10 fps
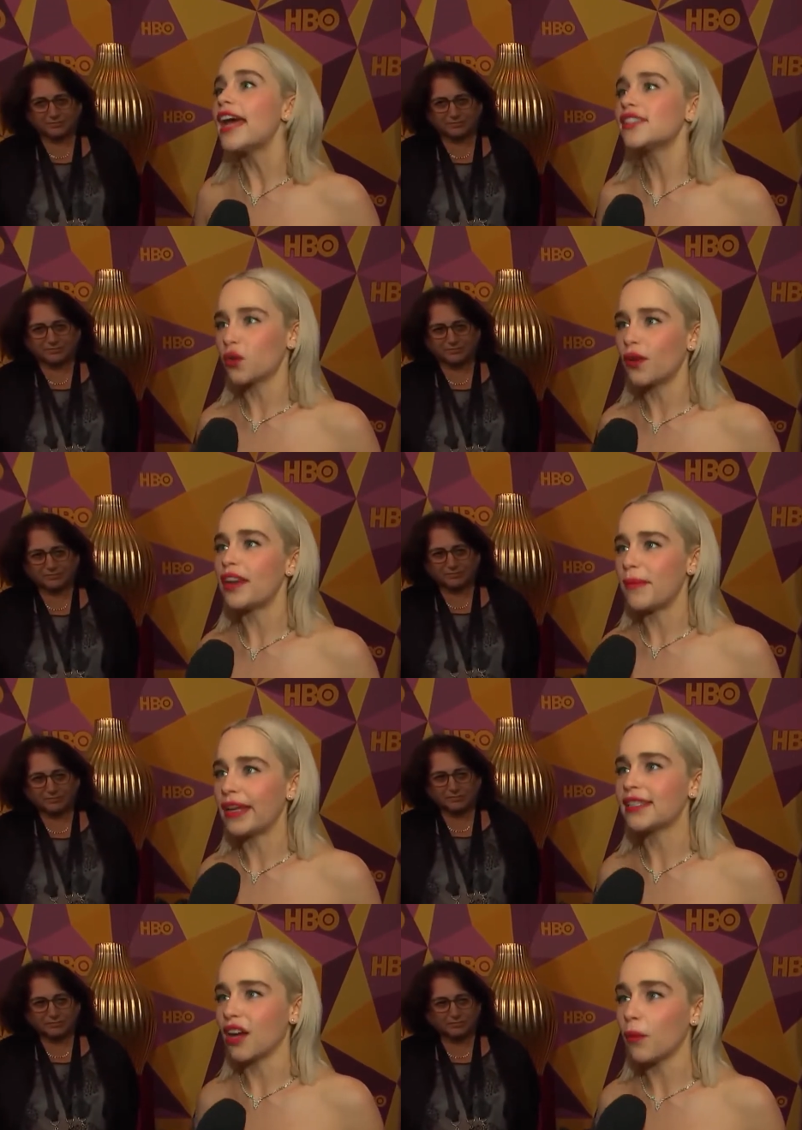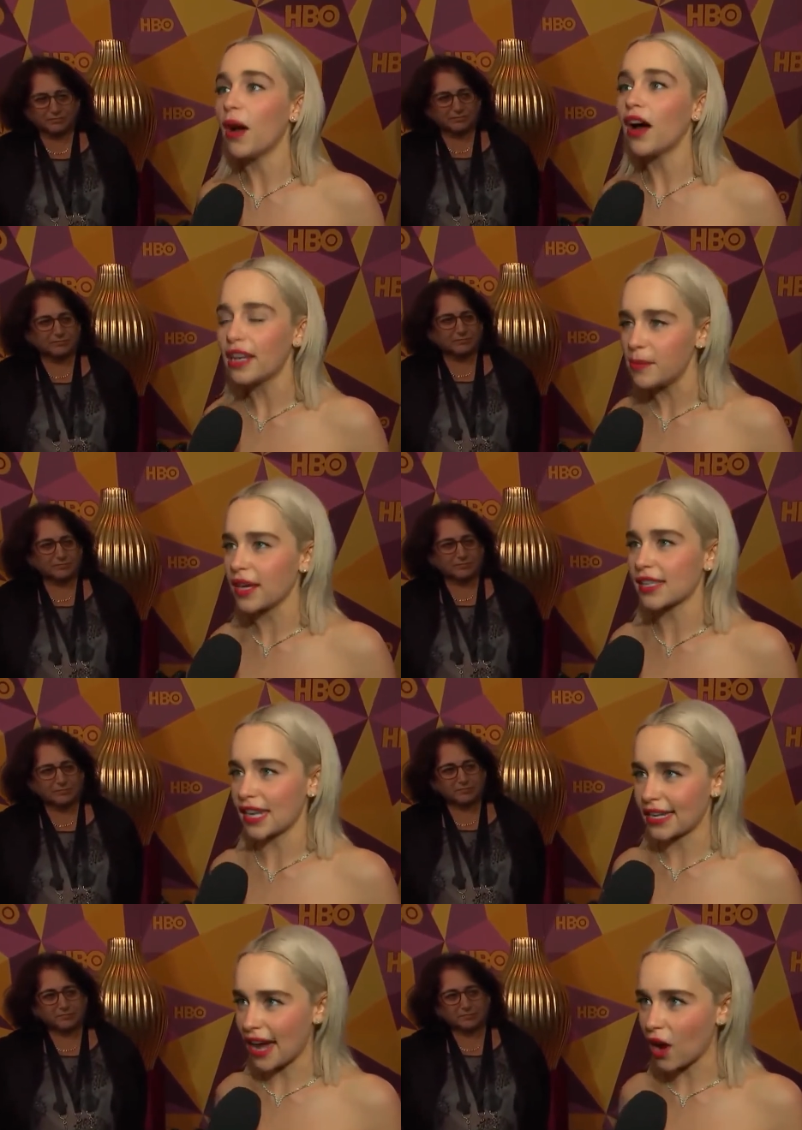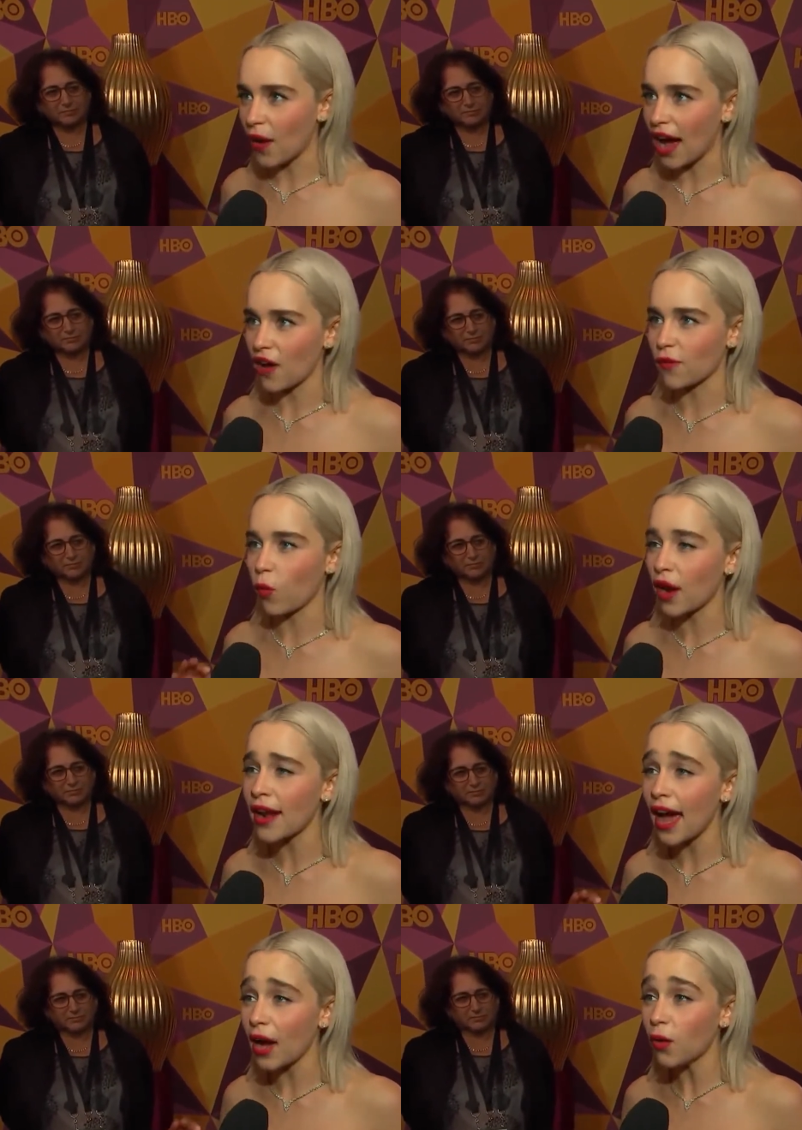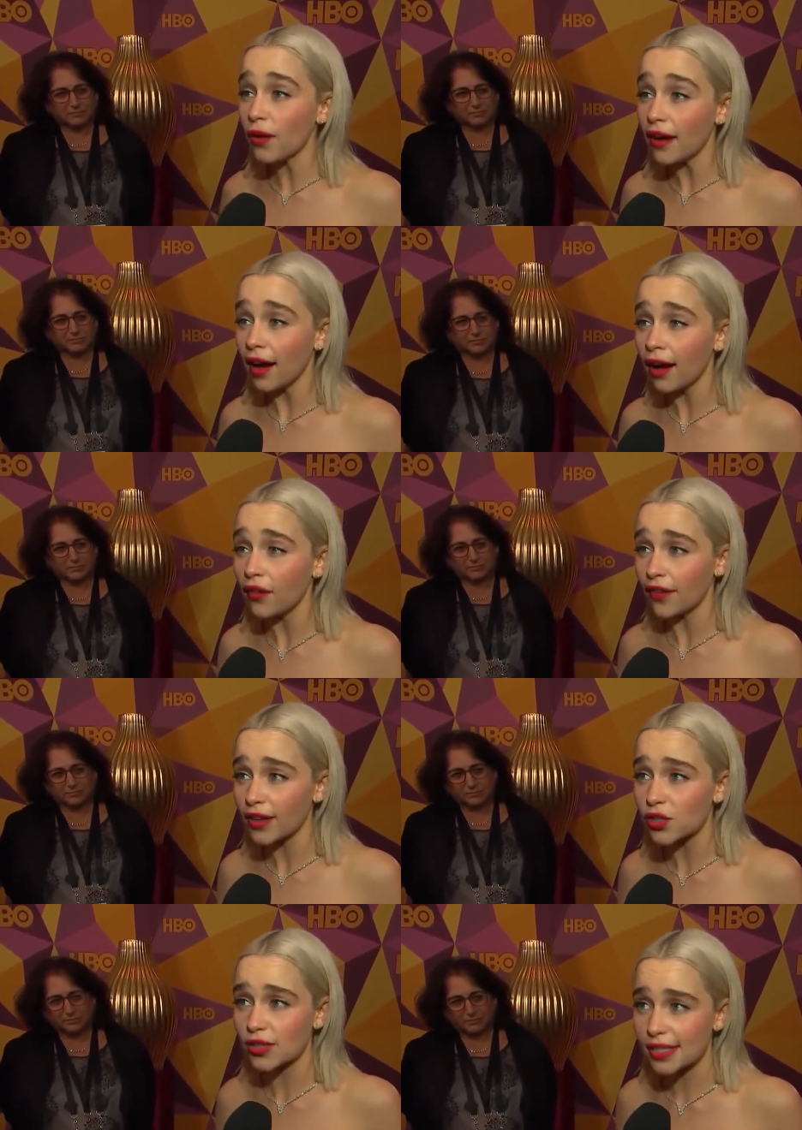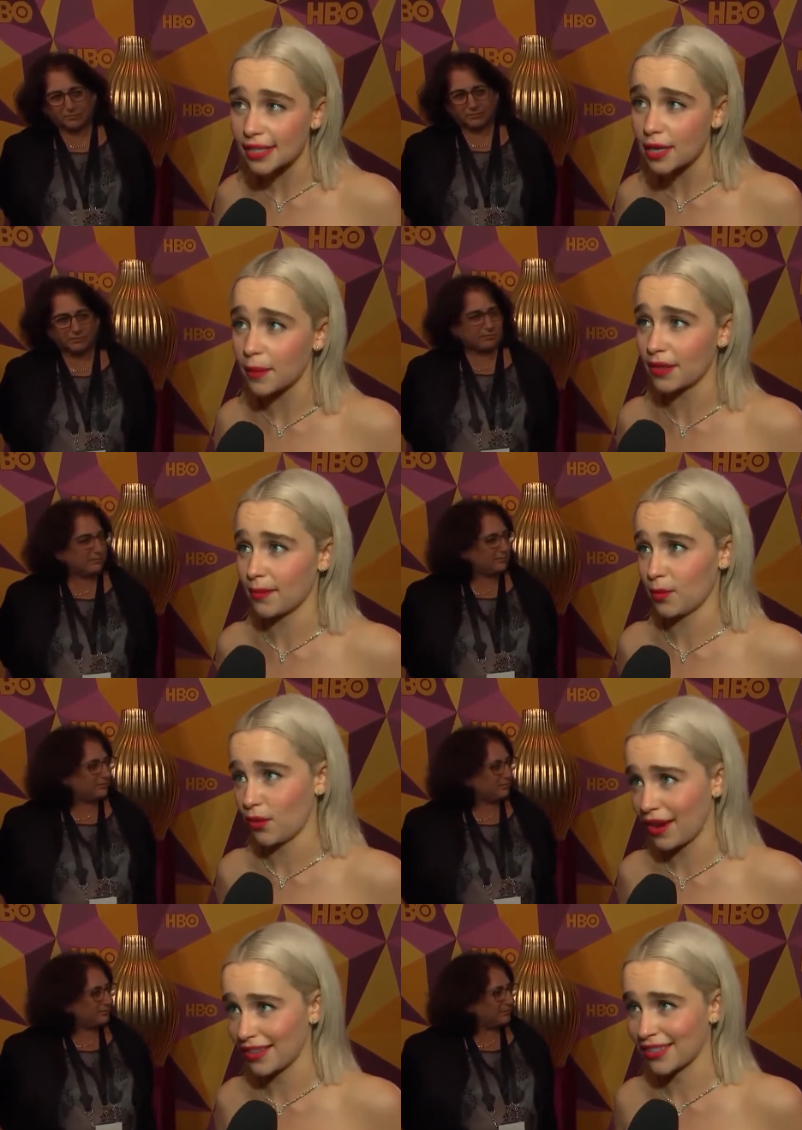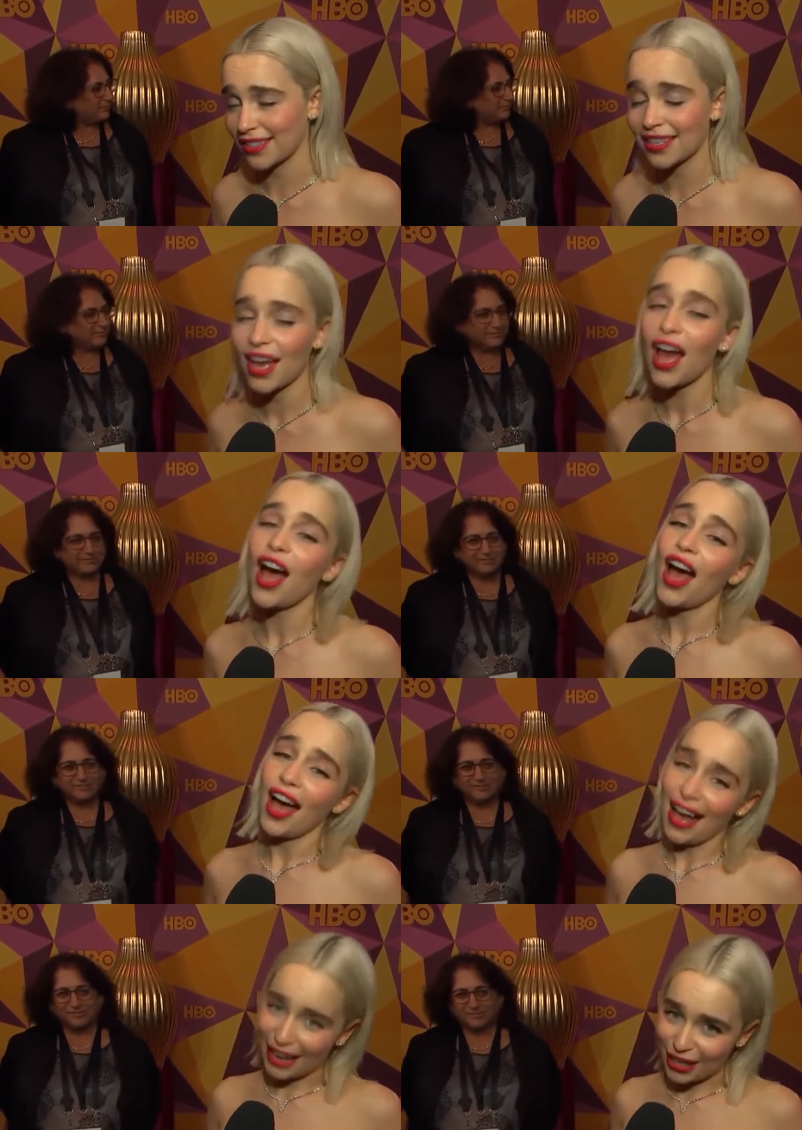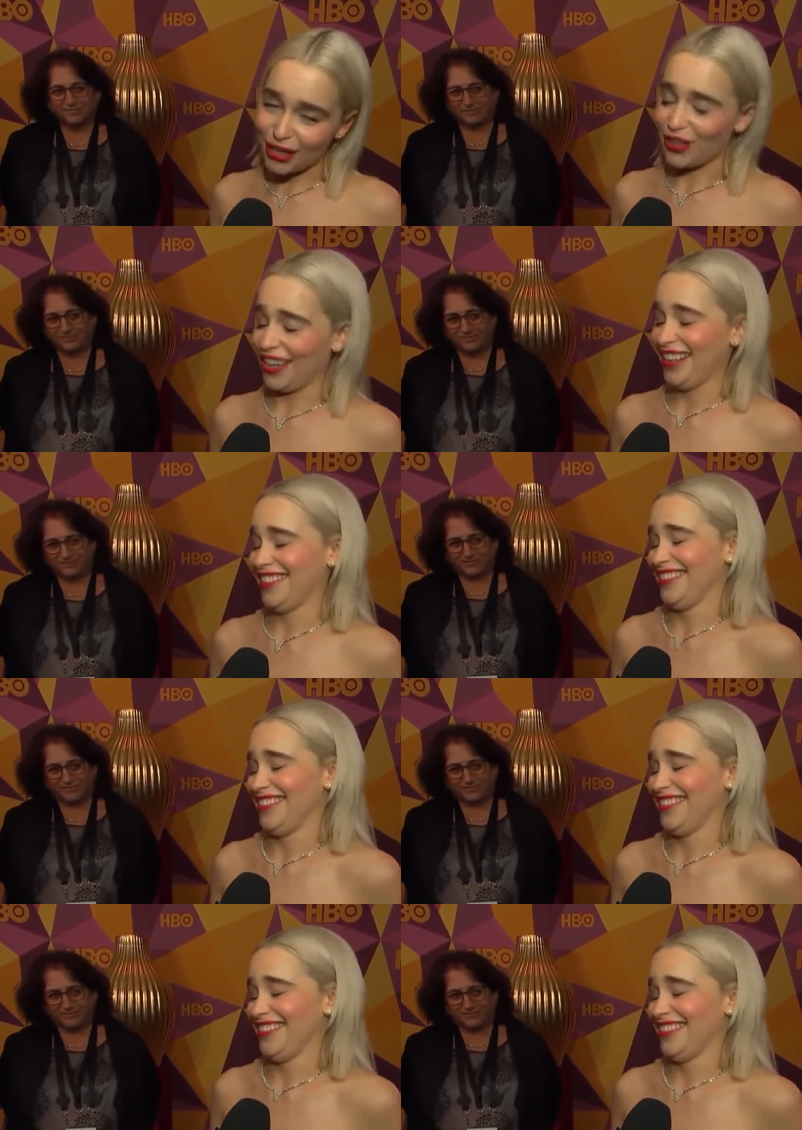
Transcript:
Speaker 1: It's a really big deal, partly because I now have one hour and a half extra sleep in the mornings. Hallelujah.